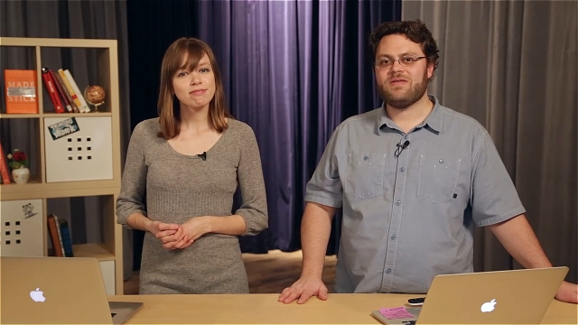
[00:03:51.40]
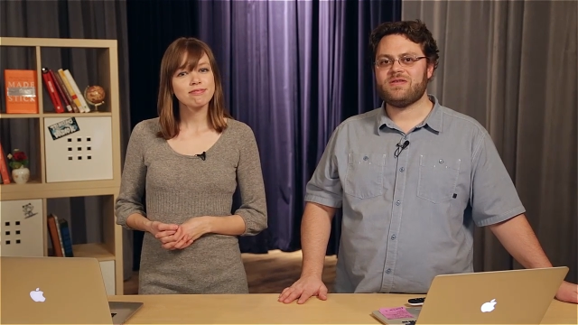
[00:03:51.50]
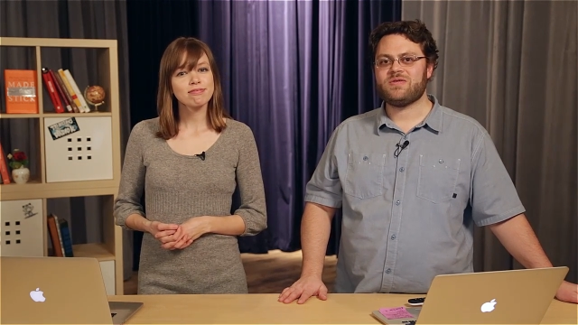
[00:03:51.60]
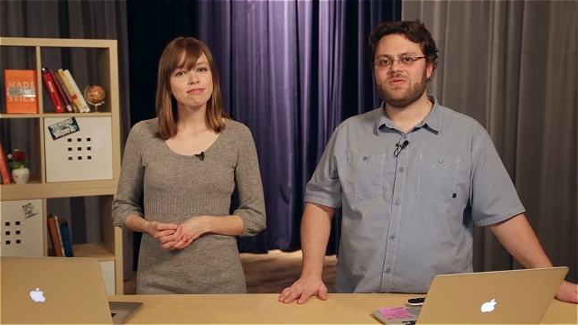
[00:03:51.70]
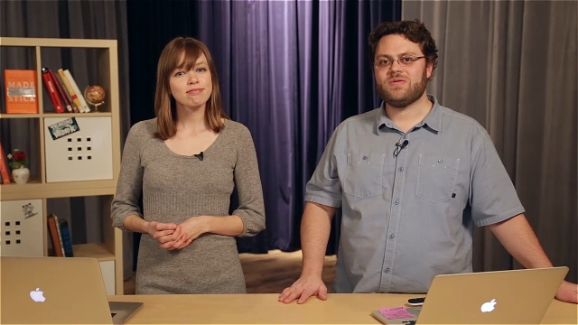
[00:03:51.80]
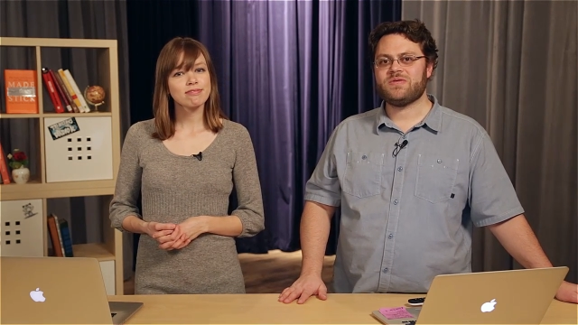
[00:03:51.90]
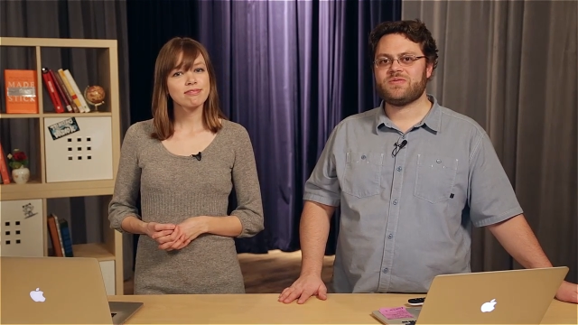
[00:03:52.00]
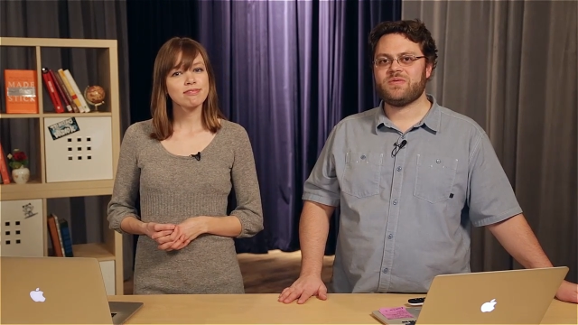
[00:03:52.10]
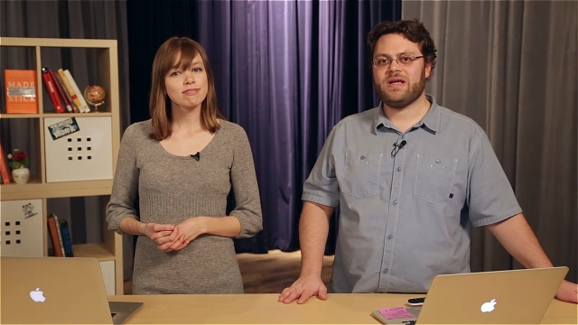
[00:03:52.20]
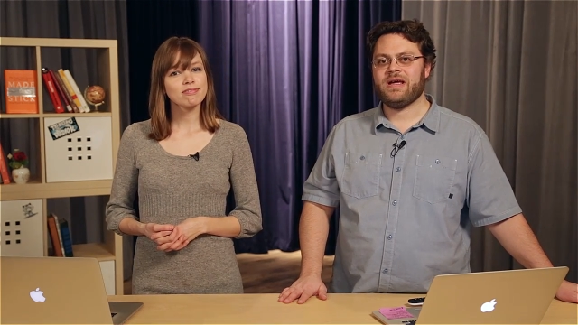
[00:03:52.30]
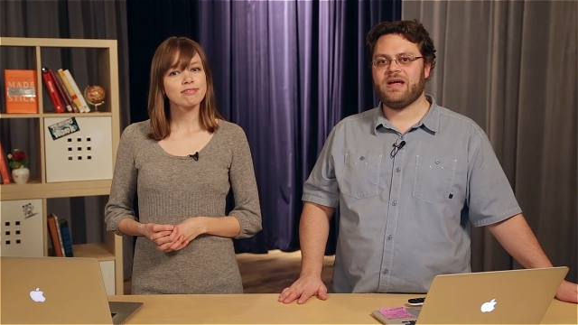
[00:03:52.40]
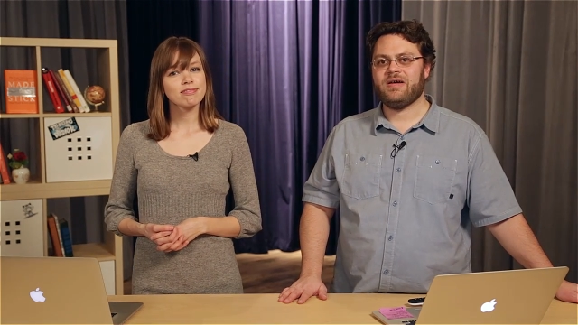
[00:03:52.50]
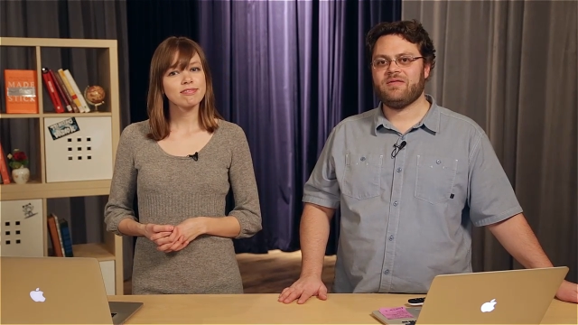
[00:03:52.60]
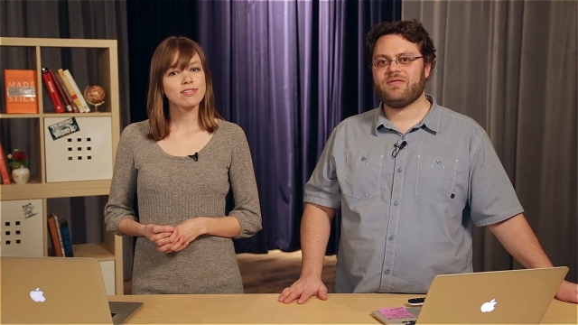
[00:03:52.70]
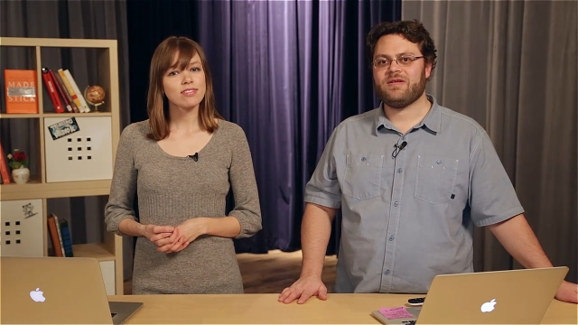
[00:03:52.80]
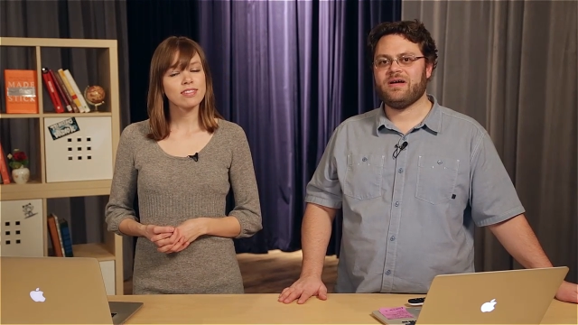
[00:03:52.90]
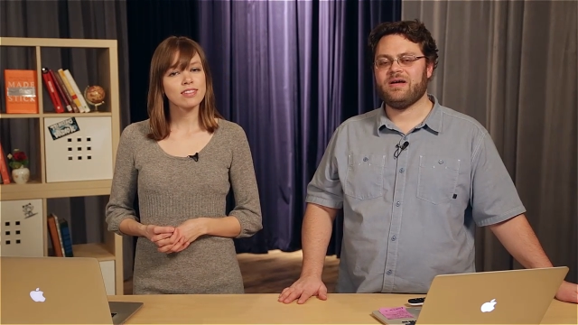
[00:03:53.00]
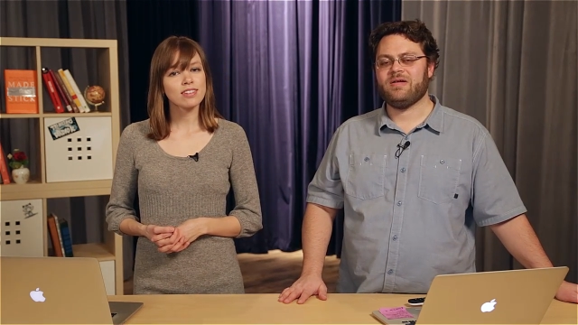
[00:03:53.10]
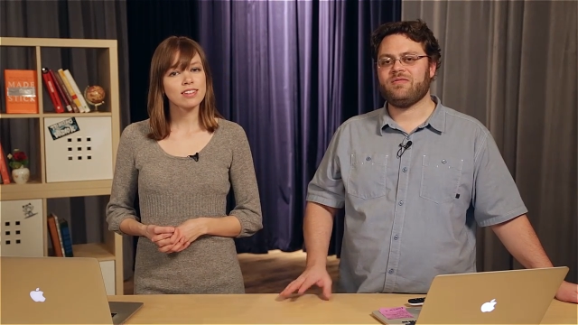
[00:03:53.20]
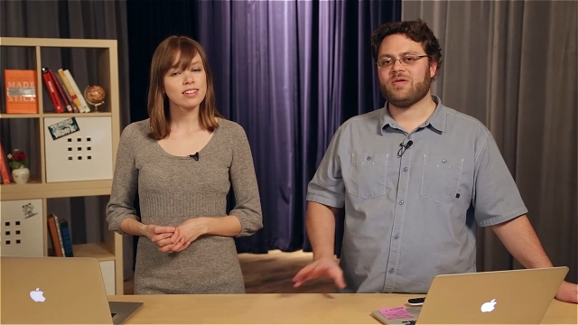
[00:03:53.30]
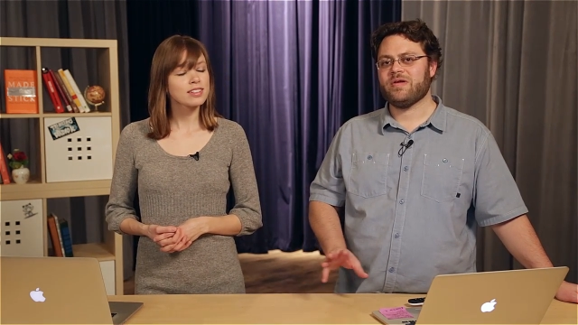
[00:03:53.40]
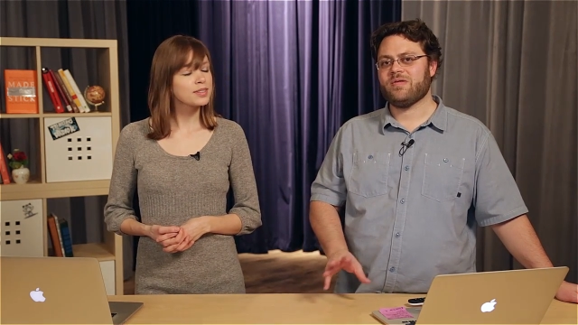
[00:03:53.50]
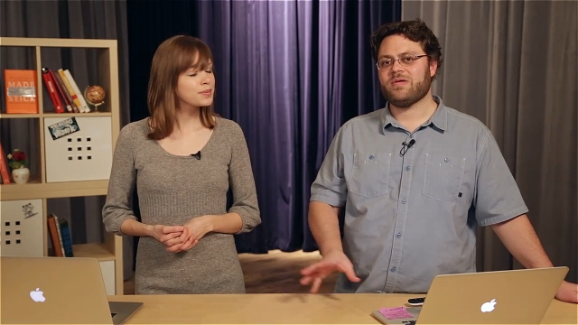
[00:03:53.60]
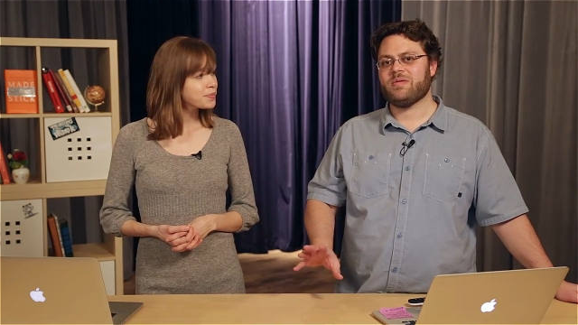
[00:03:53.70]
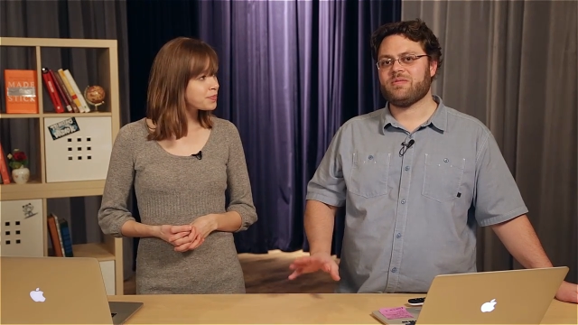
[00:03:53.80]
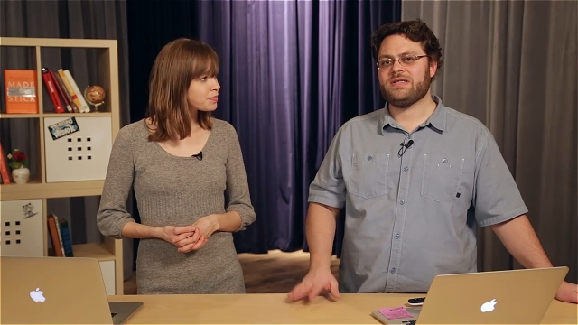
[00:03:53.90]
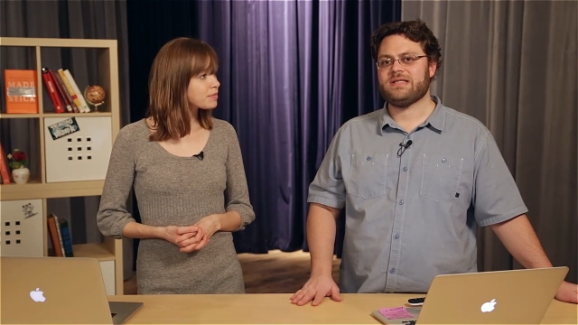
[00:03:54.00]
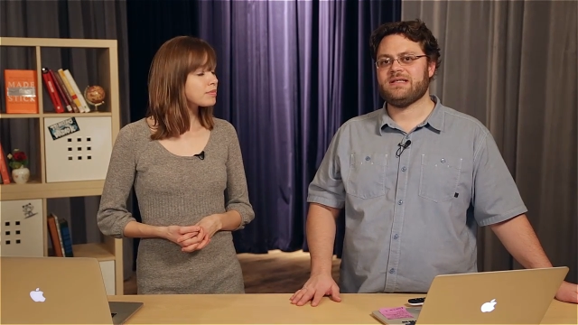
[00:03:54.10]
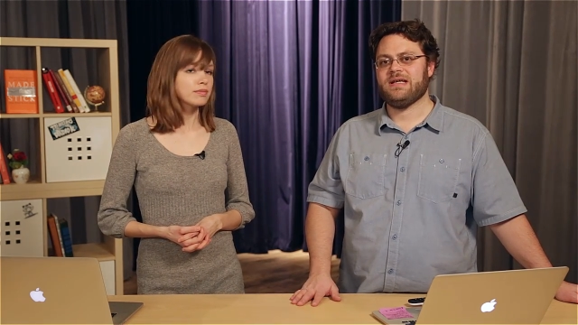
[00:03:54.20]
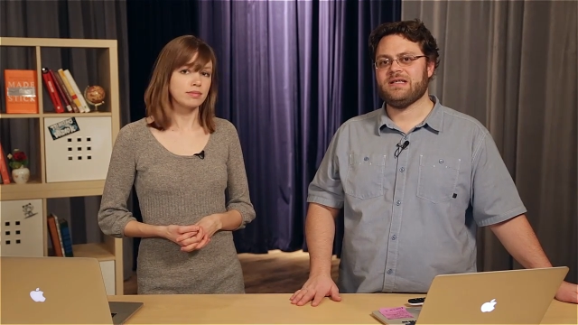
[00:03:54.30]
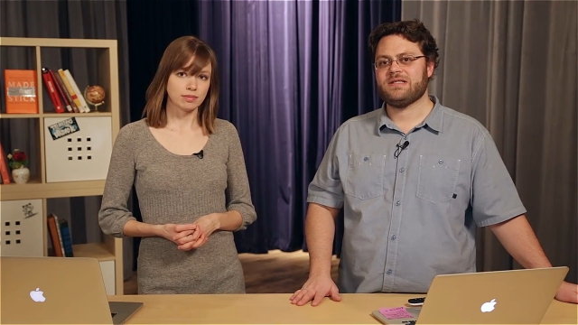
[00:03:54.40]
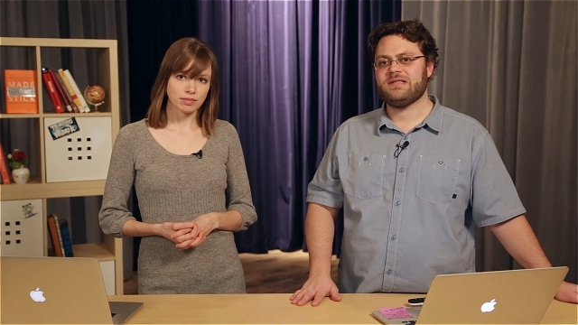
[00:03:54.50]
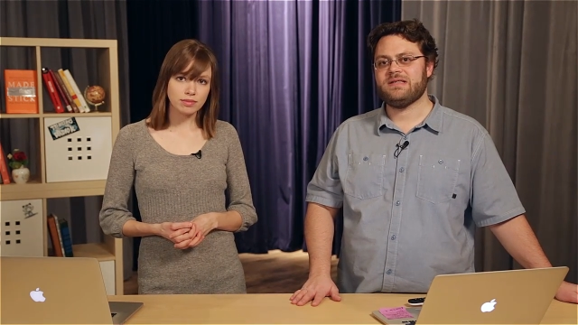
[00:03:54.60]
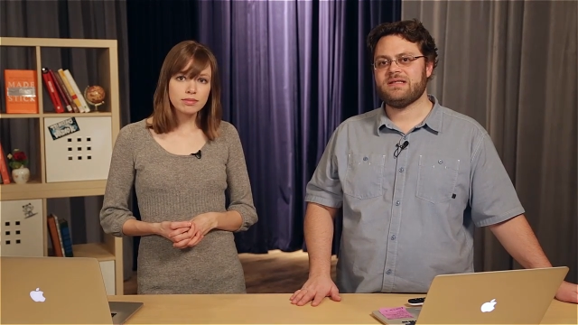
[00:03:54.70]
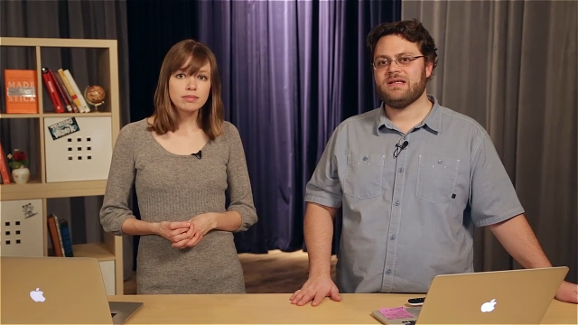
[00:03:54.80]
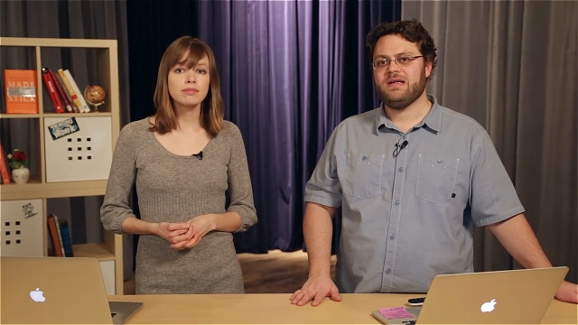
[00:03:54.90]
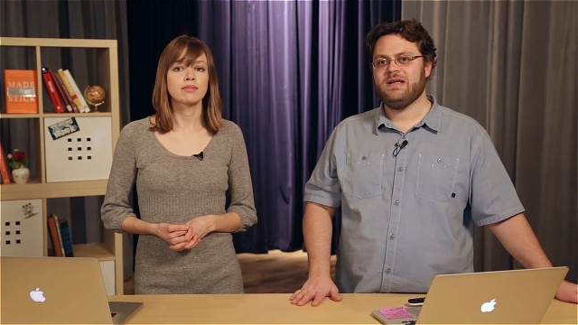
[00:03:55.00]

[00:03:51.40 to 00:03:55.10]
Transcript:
Speaker 1: the tools we have uh, for recording presentations.